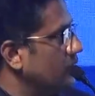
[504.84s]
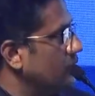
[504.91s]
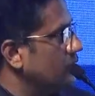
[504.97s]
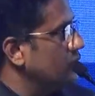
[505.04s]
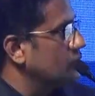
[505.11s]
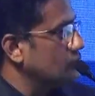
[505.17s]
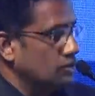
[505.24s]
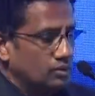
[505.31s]

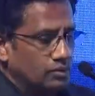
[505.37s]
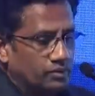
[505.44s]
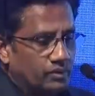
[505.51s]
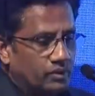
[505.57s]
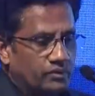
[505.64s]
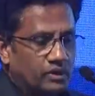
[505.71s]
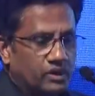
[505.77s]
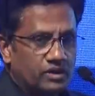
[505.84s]
So
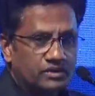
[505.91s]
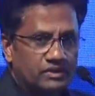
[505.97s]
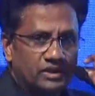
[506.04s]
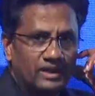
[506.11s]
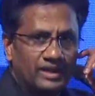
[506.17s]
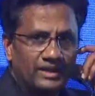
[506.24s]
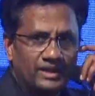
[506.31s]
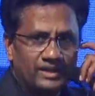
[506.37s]
the hostile
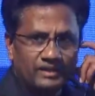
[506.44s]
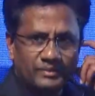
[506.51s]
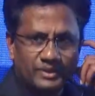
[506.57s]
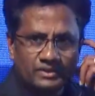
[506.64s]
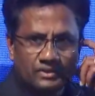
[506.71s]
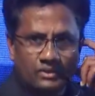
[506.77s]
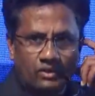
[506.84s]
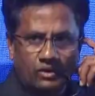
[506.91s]

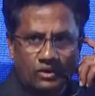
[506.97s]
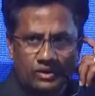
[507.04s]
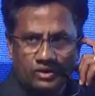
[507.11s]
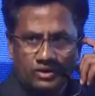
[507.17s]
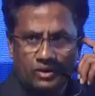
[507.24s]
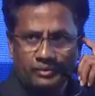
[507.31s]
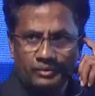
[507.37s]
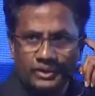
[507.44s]
anatomies are
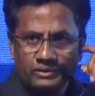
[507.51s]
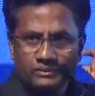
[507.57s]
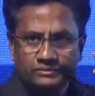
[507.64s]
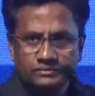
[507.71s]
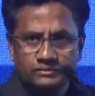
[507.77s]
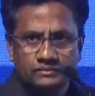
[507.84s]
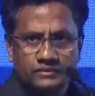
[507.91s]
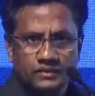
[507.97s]
common,
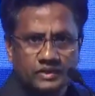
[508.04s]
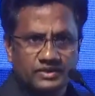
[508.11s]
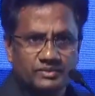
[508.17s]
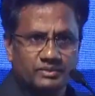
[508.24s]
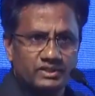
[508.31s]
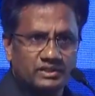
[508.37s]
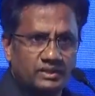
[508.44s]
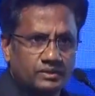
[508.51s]

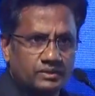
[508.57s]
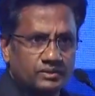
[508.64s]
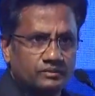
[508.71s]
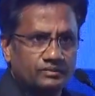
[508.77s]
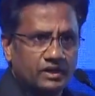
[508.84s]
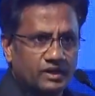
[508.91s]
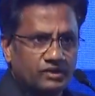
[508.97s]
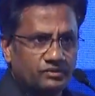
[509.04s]
especially we
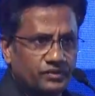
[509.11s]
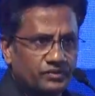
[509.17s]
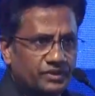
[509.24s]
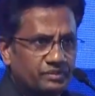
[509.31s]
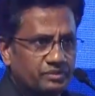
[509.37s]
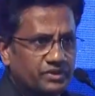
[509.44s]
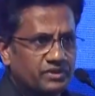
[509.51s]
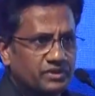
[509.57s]
have
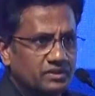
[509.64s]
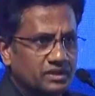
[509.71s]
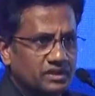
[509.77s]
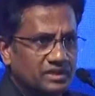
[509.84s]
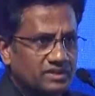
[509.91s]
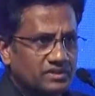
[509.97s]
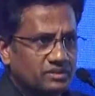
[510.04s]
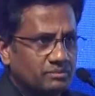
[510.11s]
50% at least